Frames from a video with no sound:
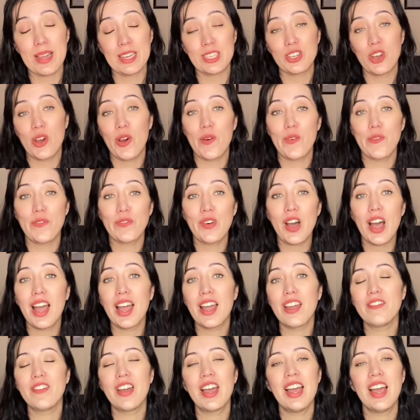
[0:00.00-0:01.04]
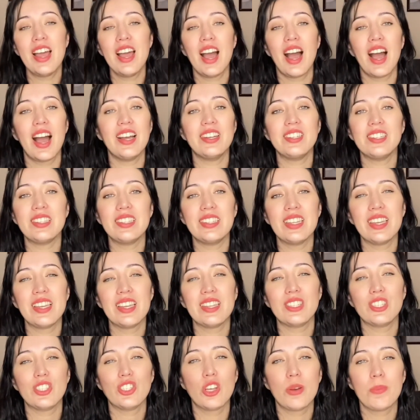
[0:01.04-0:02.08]
top 5. I just think
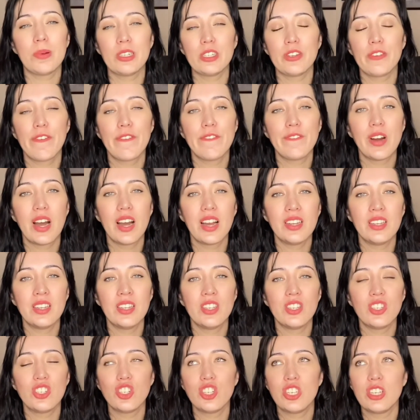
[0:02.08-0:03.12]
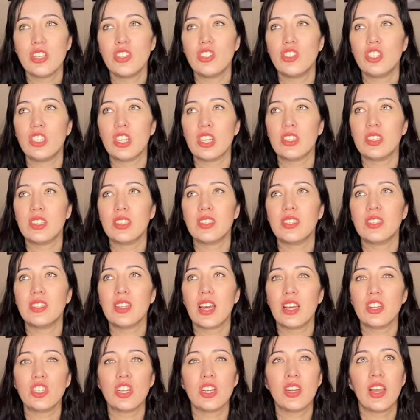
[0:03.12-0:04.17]
it's so much fun. She's just
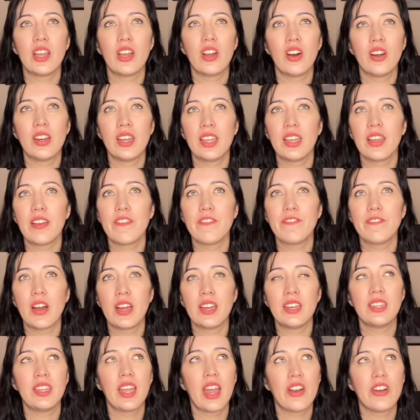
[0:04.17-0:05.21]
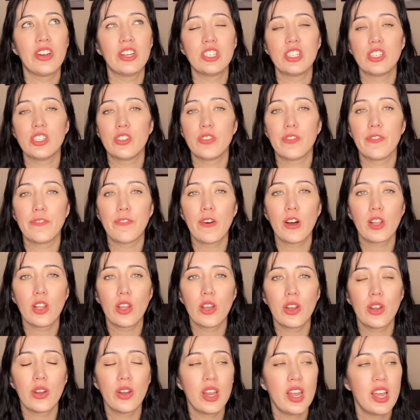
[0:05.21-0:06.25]
such an iconic, fun character to
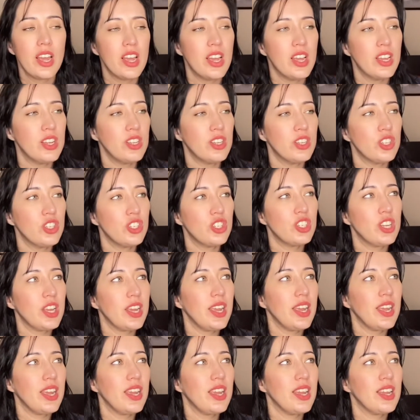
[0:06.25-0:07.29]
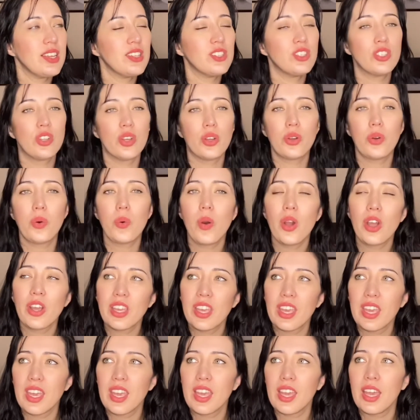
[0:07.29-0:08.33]
follow. She is so
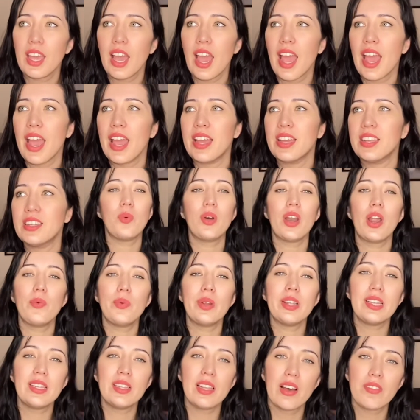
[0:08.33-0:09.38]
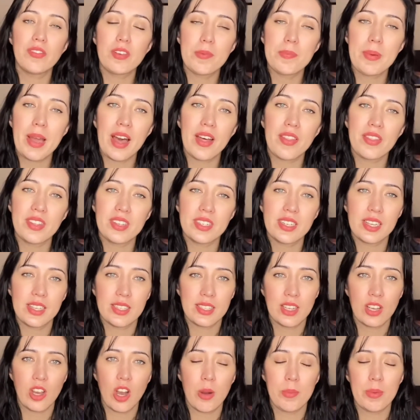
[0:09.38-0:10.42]
quirky, and what I really love about the
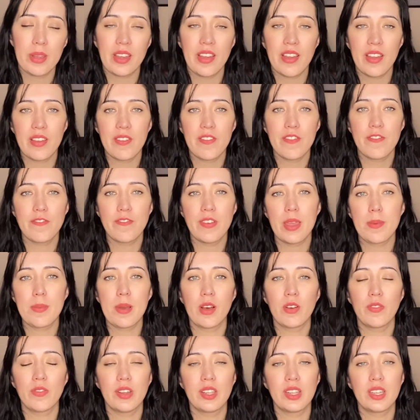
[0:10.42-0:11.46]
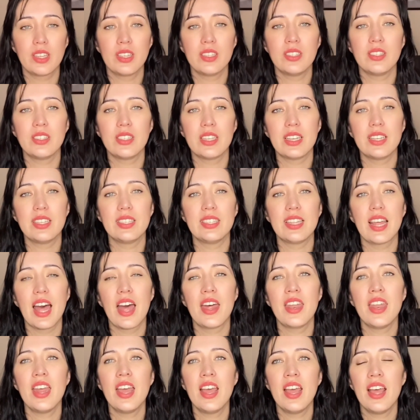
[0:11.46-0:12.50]
DC comic female villains is
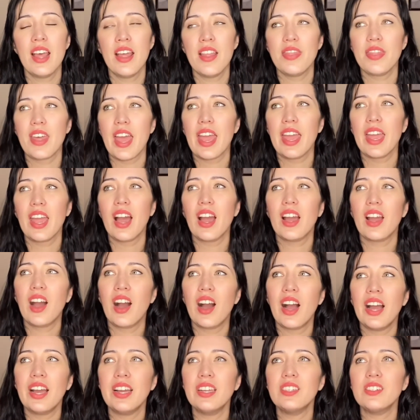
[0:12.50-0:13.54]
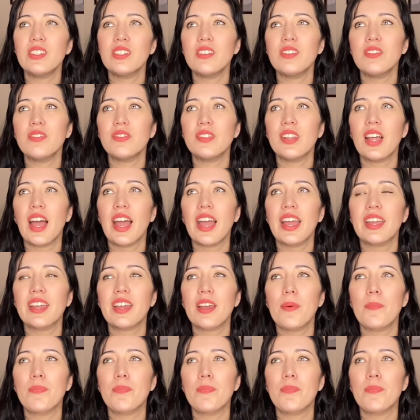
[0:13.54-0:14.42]
that they are kind of like